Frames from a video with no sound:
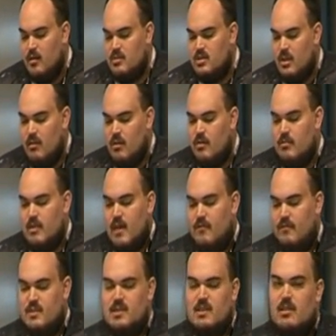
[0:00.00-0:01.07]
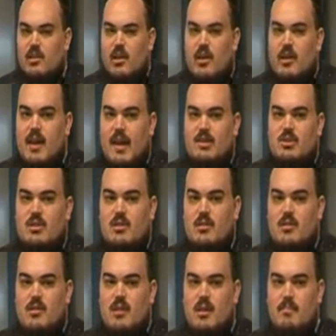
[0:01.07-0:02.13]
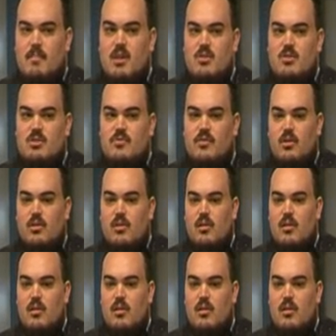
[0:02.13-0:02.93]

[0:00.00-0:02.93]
To go along with that, physical location can be useful.